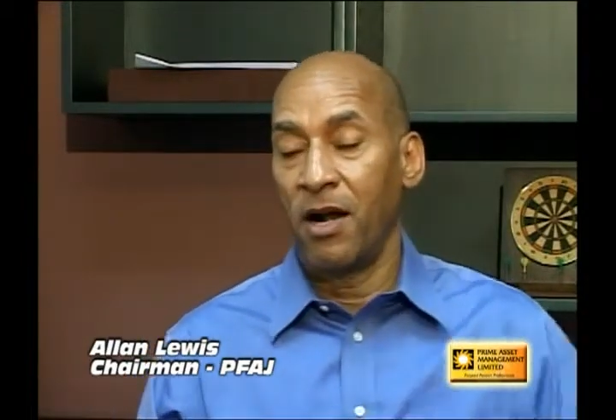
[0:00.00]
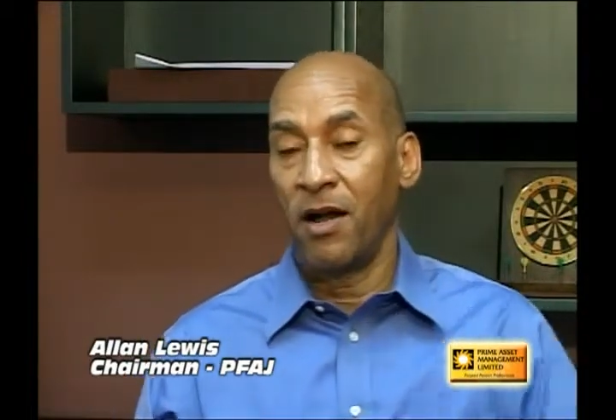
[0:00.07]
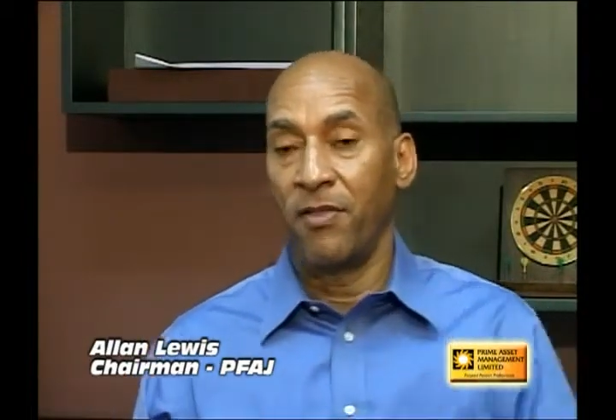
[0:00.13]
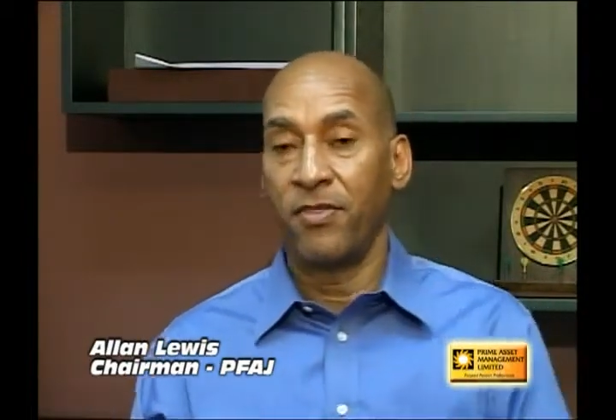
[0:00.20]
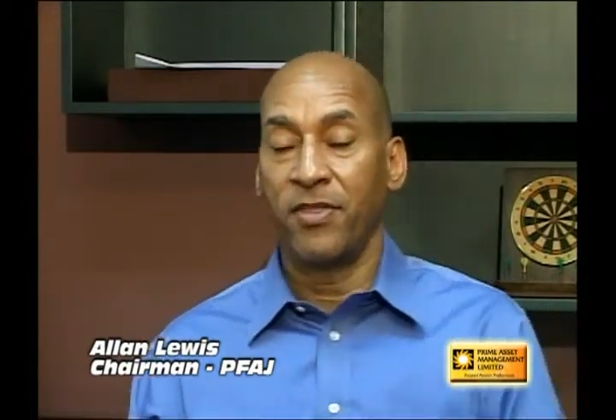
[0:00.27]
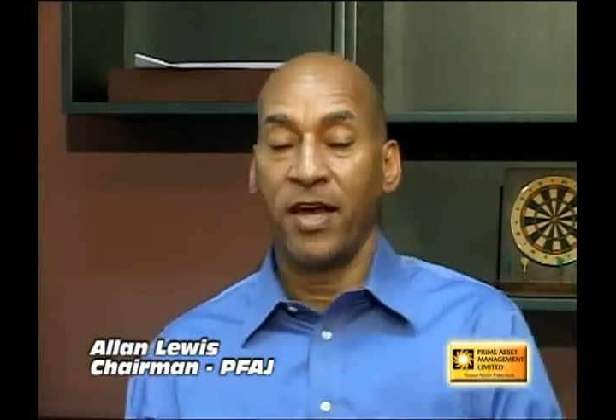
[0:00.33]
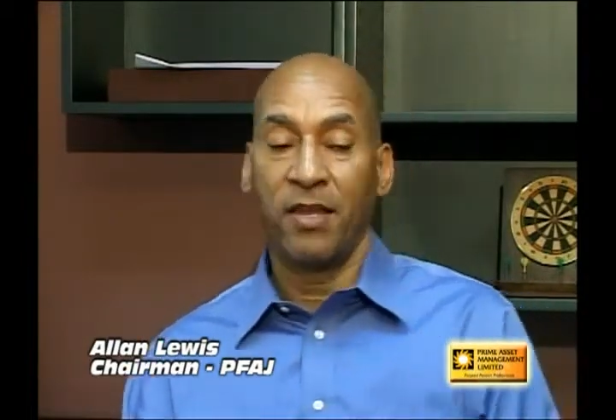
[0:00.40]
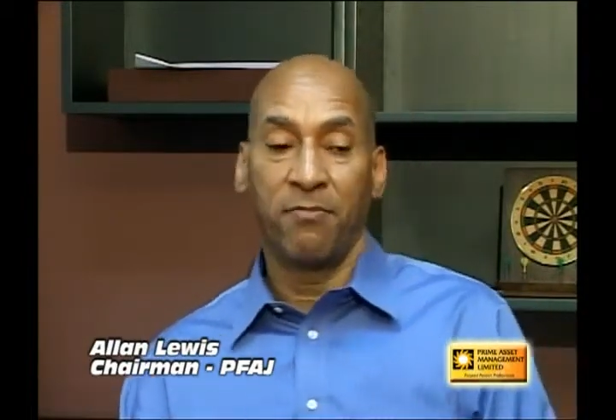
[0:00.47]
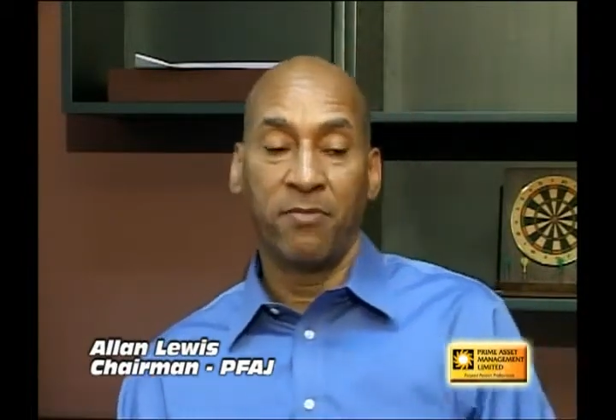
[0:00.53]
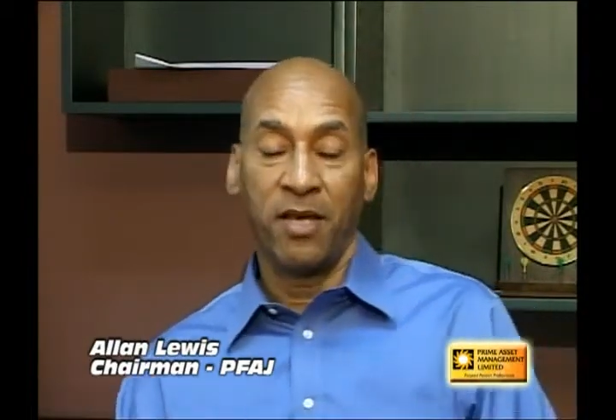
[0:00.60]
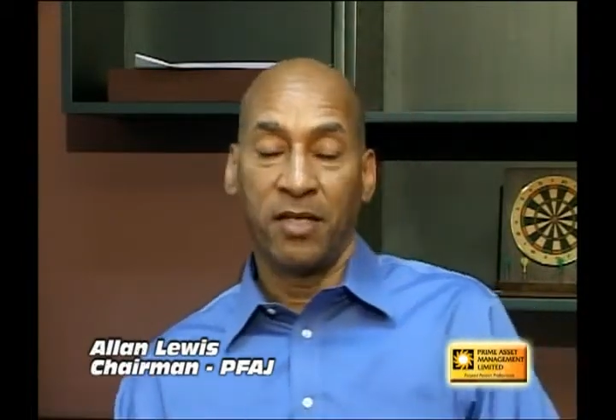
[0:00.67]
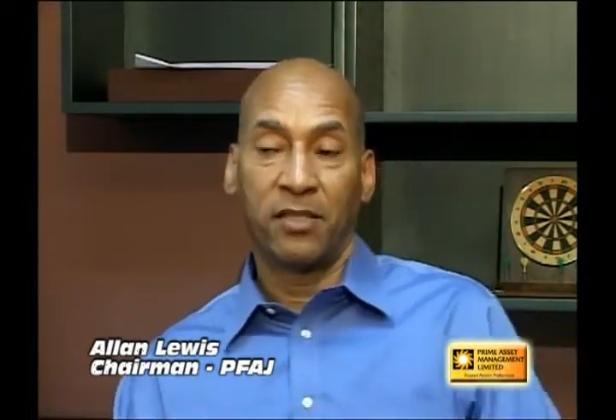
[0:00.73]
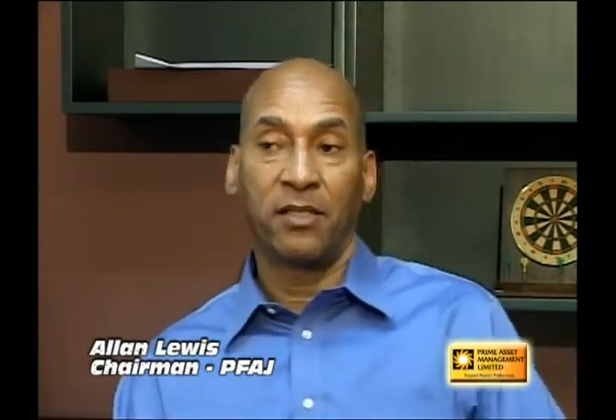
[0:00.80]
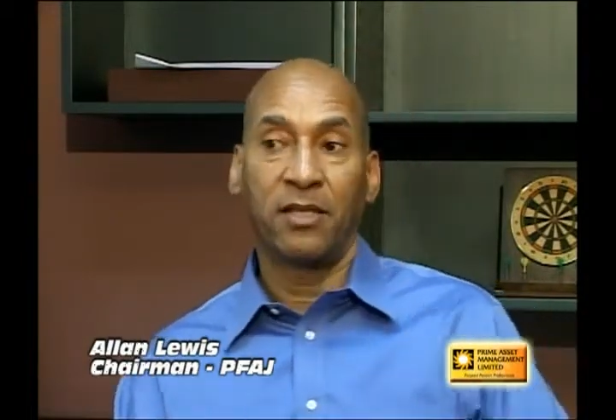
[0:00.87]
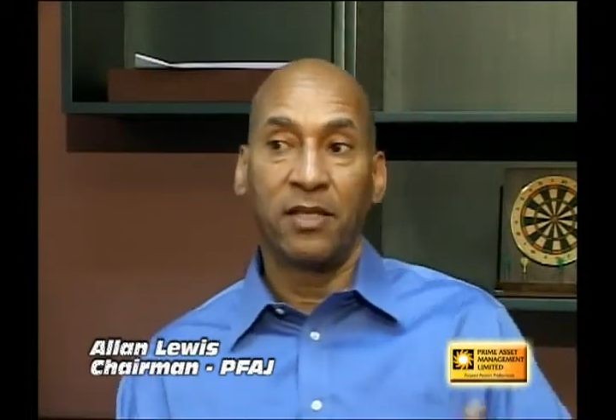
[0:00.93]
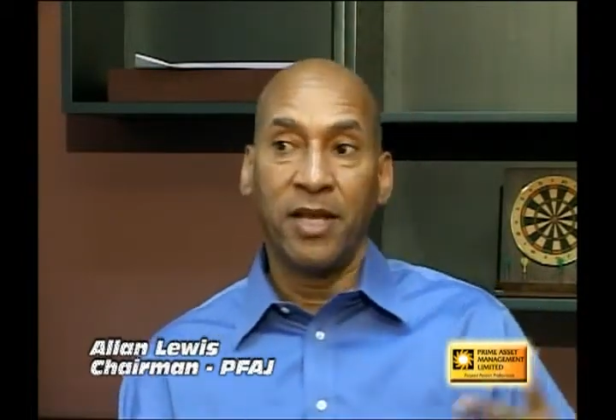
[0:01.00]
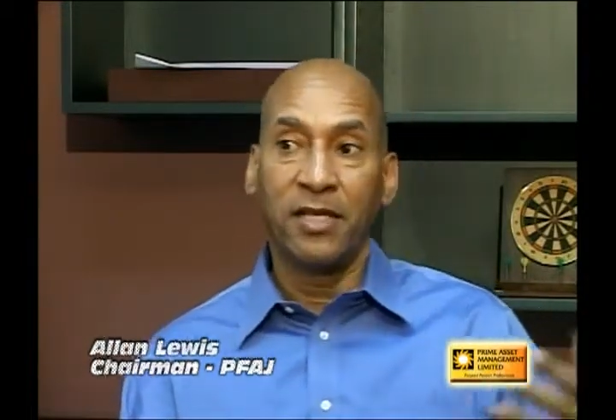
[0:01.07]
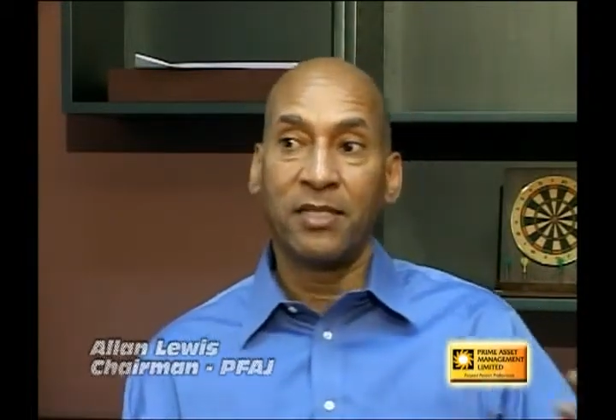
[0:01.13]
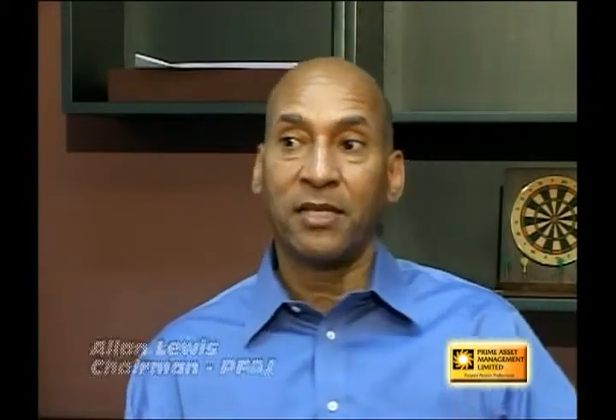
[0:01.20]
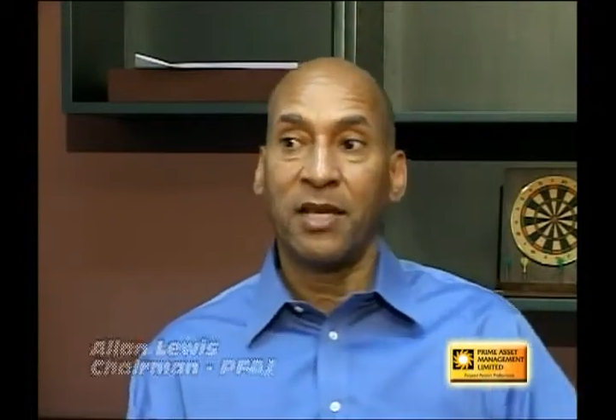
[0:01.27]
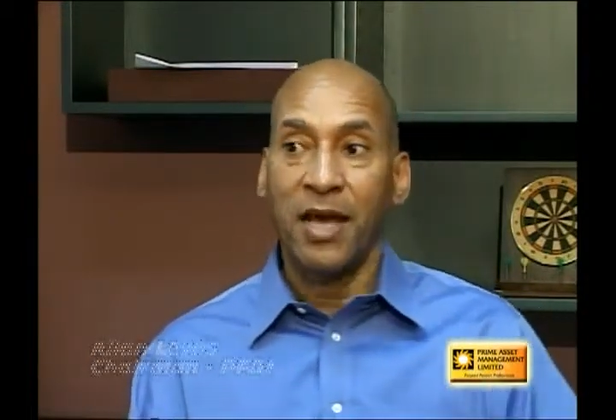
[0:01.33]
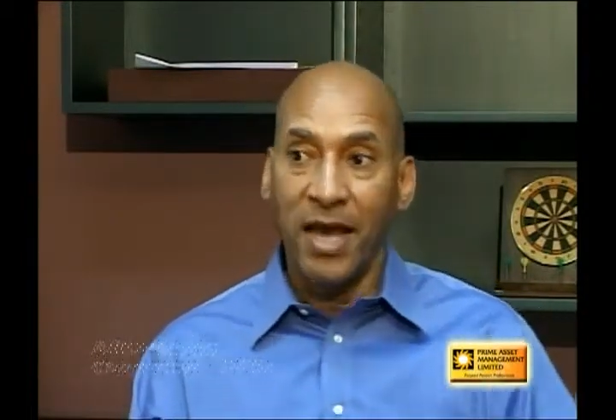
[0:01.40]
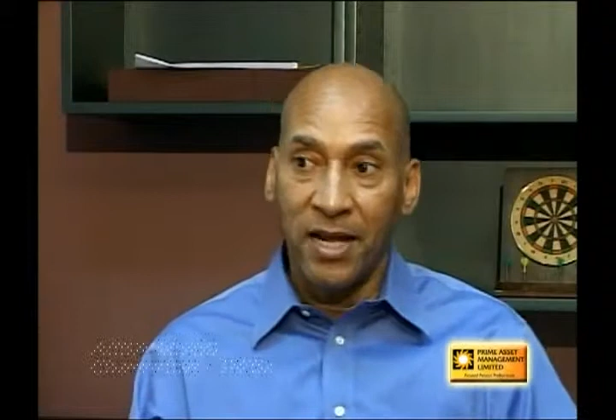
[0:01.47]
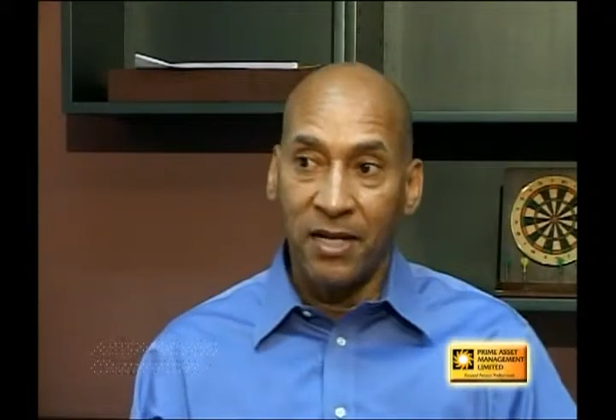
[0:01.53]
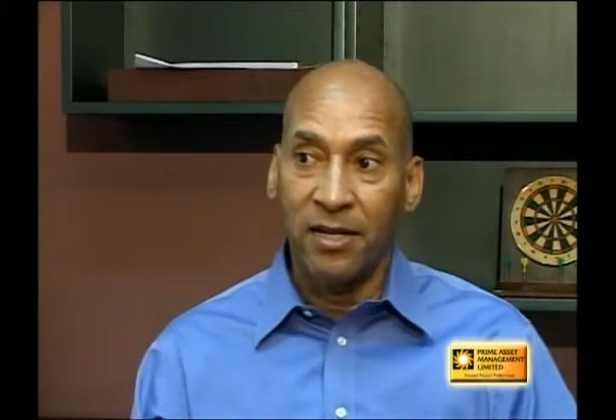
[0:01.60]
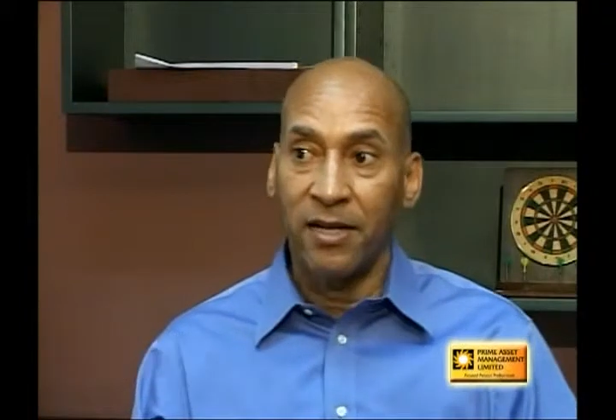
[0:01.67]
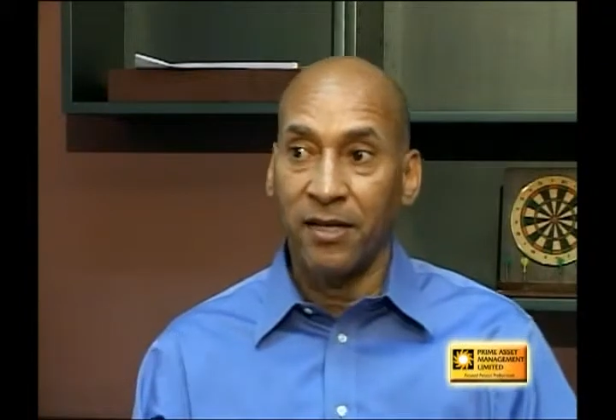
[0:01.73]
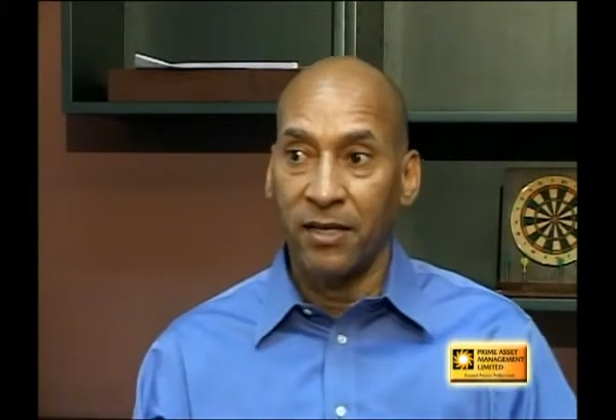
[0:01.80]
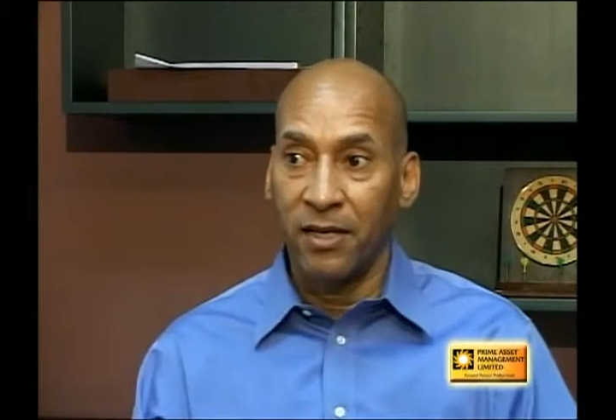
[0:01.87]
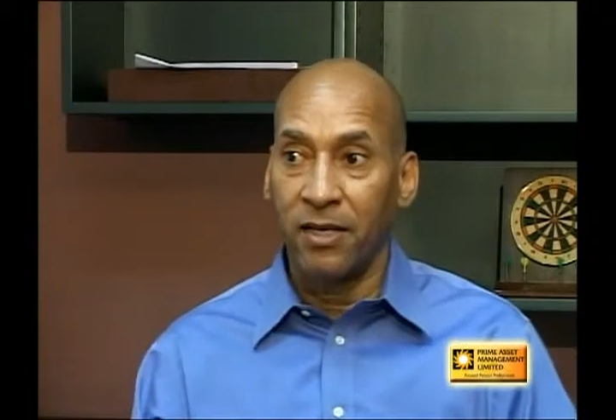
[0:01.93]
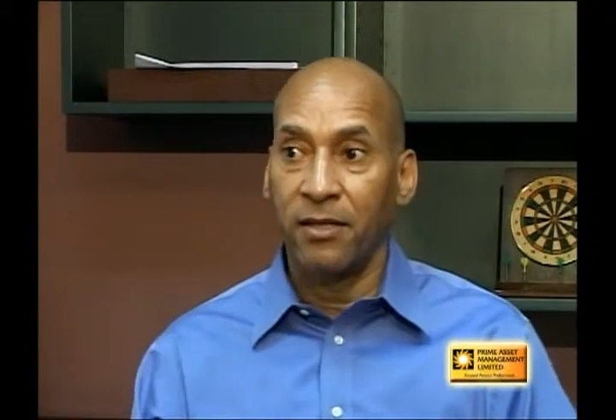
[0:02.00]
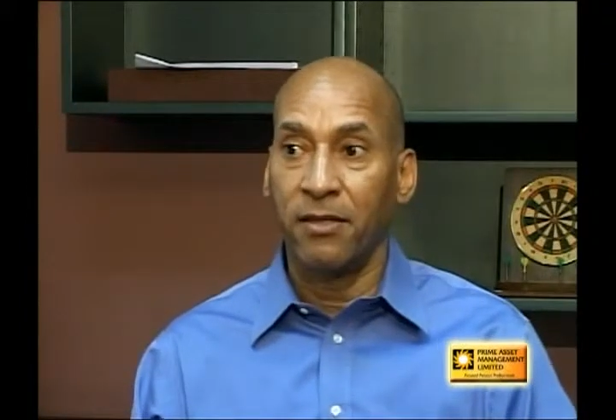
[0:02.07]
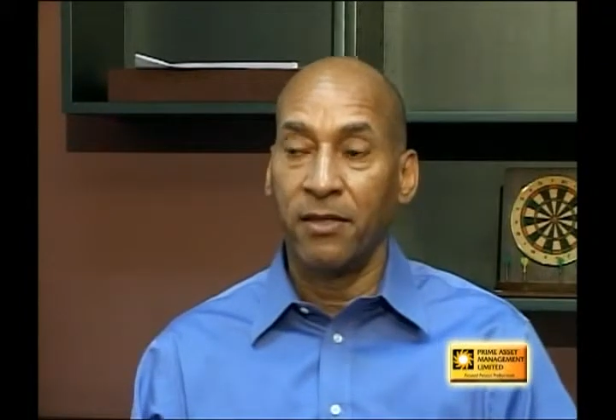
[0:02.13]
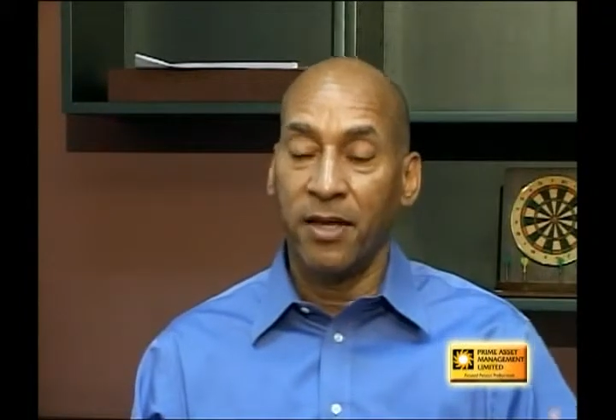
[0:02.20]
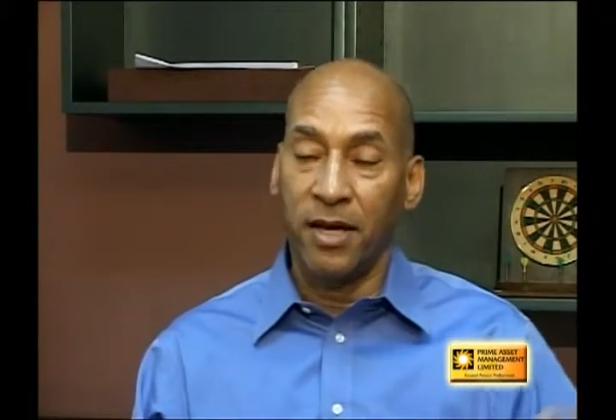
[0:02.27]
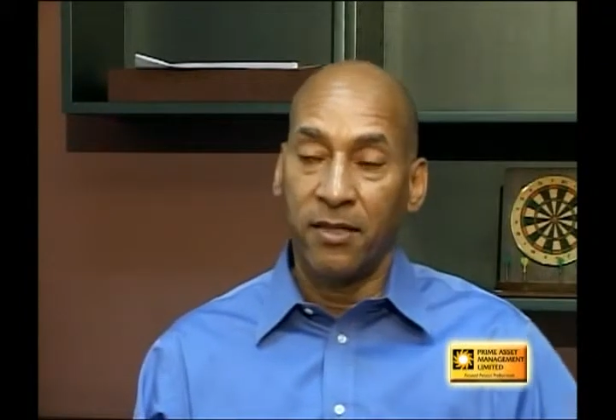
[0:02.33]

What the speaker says: And that makes it less likely again